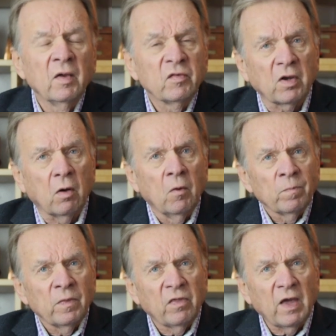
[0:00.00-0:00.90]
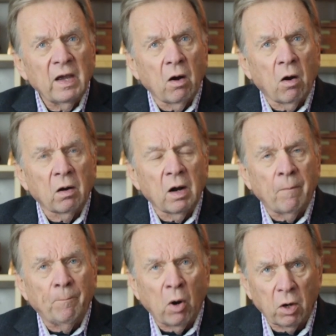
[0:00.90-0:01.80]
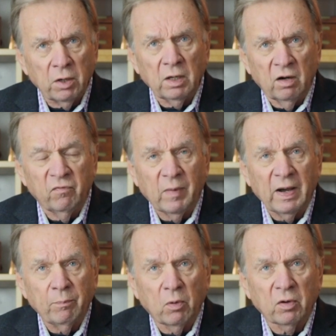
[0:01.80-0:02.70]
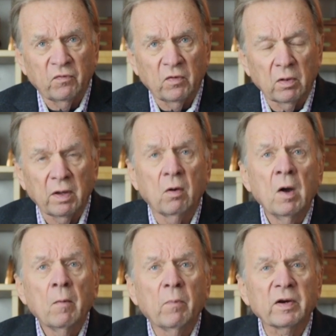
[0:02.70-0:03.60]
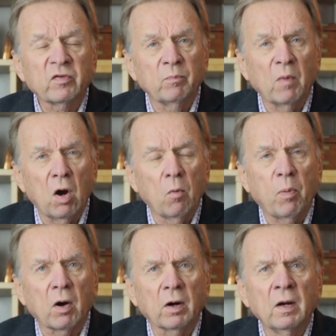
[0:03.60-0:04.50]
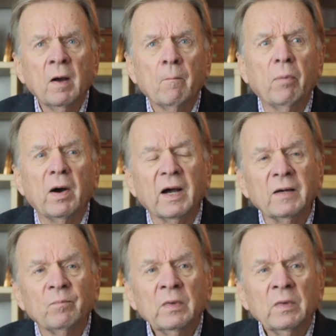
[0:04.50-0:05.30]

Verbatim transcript: So they are a part of my portfolio, but a small part. But